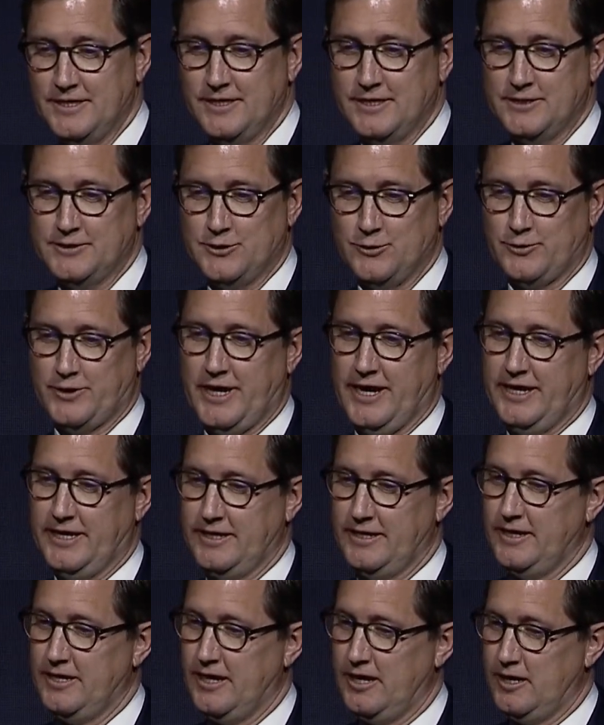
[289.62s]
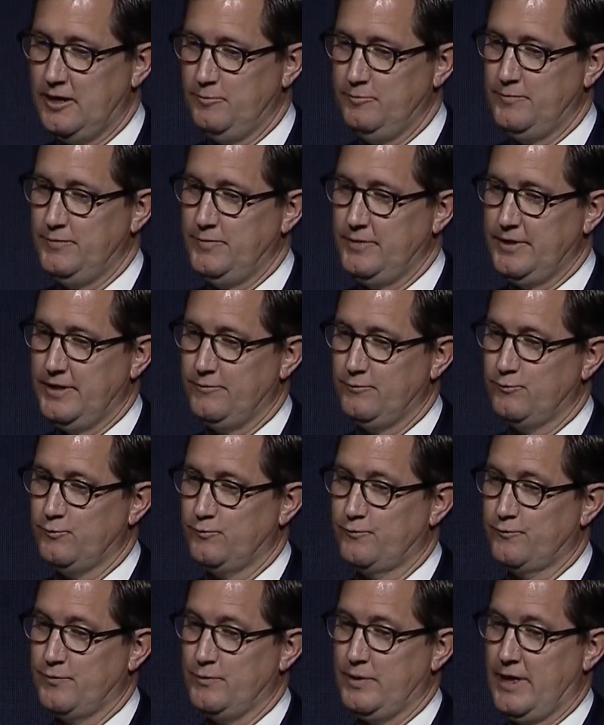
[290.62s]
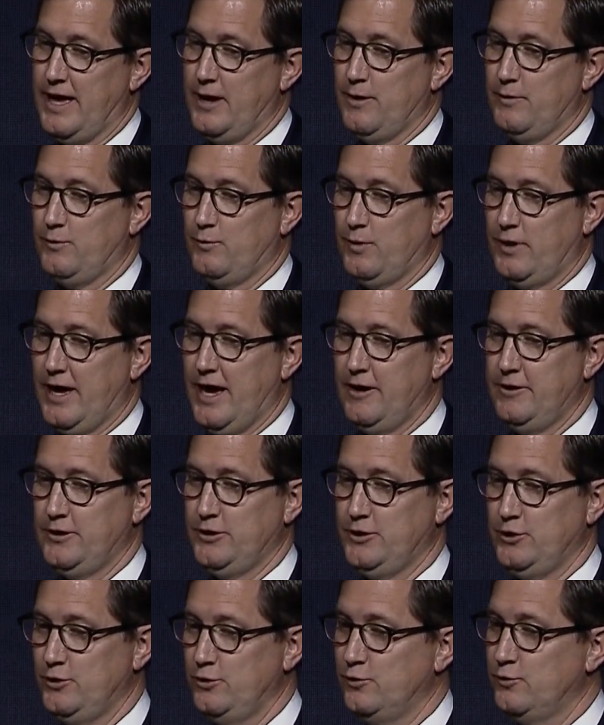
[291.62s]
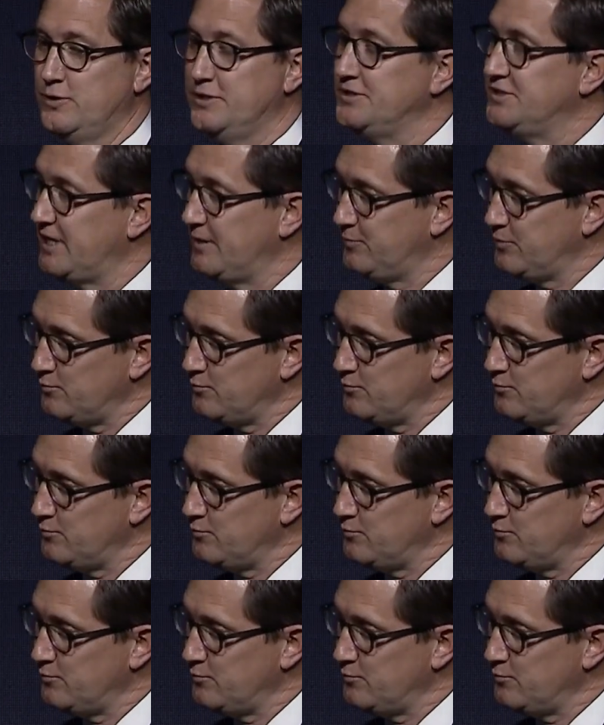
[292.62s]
So Kate, how do you and JP